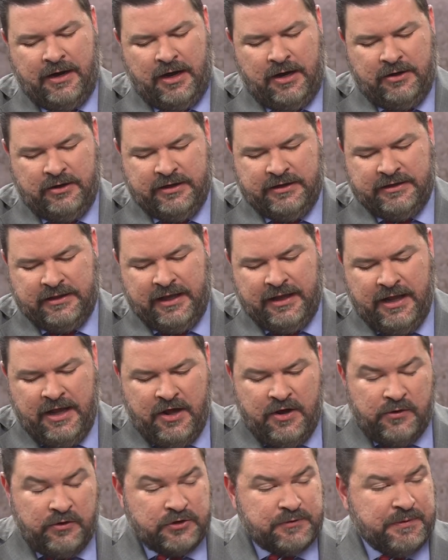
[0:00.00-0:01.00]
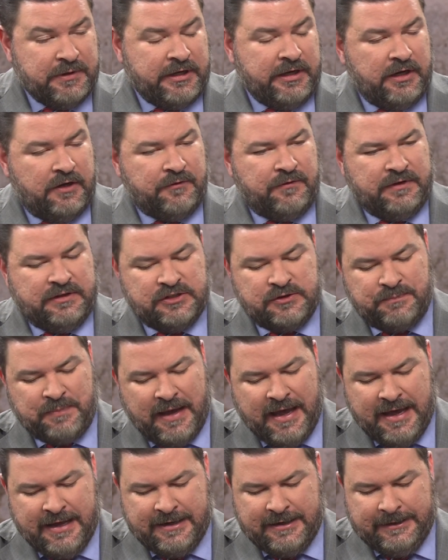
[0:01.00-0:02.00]
I'll get to that. Well, speaking of
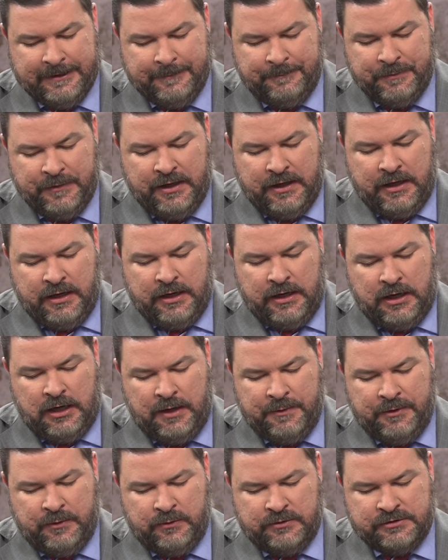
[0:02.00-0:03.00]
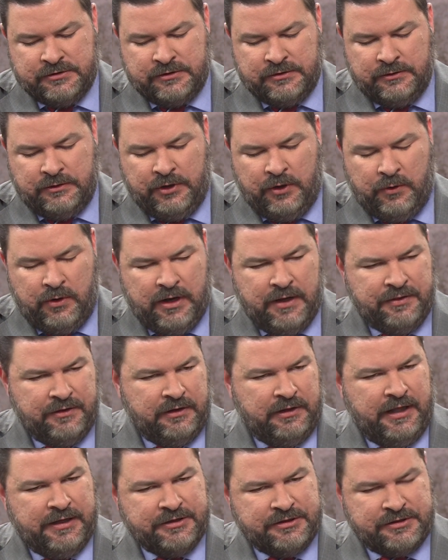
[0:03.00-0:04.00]
expanding, it was, in
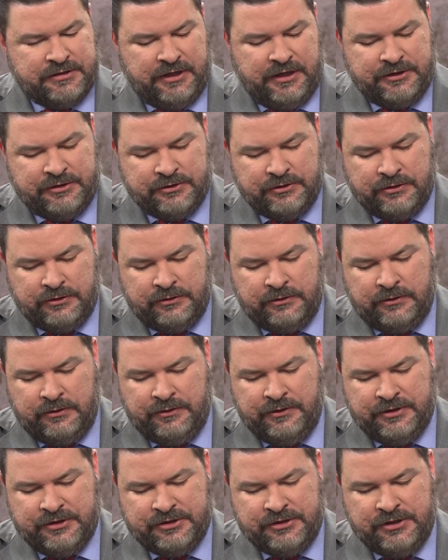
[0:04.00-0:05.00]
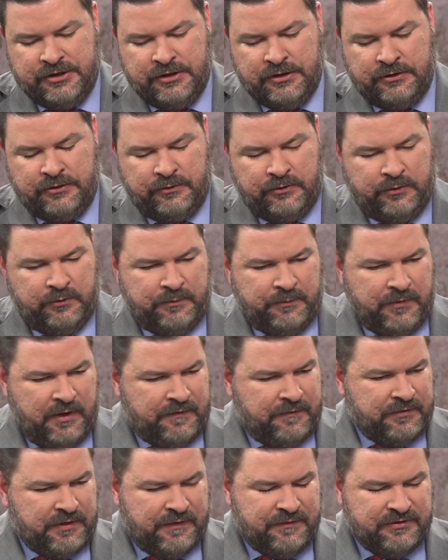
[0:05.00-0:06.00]
the legislature this year,
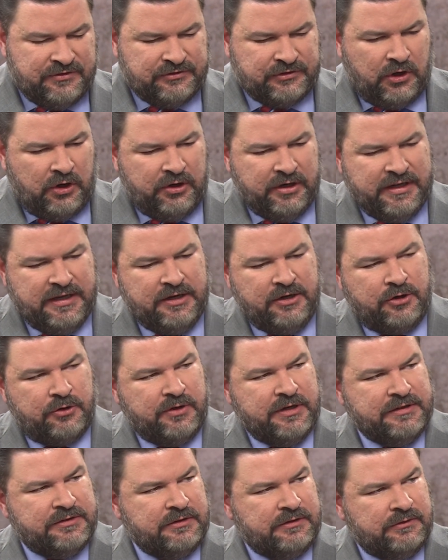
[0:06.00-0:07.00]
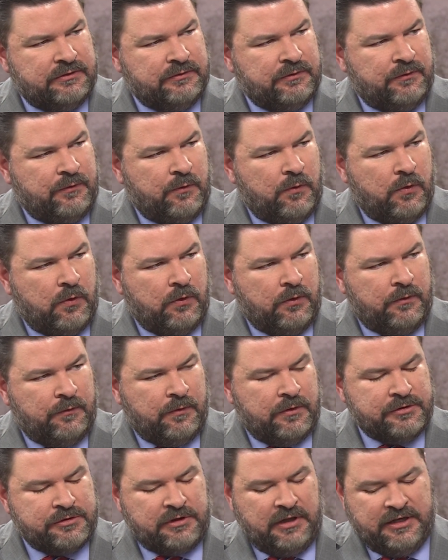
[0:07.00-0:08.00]
they've sought increases for
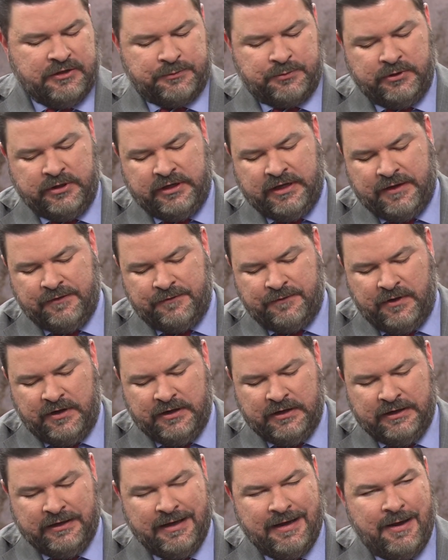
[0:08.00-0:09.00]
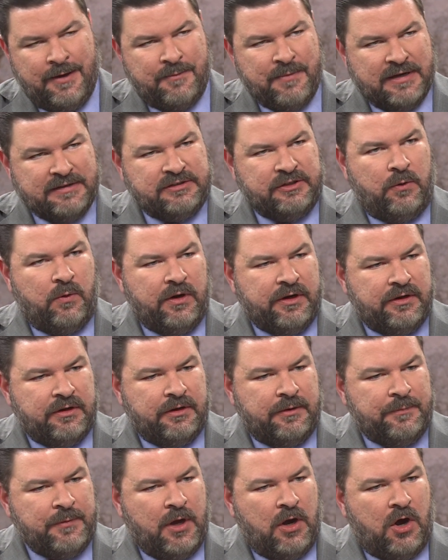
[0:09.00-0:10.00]
first-class pre-K funding, basically wanting
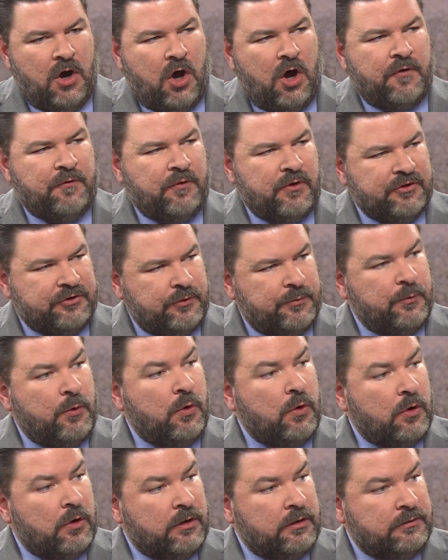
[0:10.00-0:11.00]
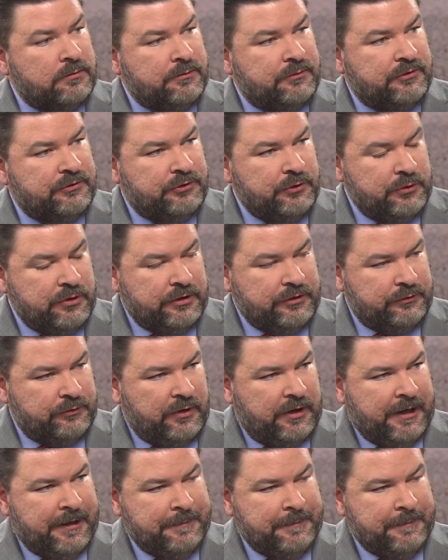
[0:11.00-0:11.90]
to offer it to more students, right?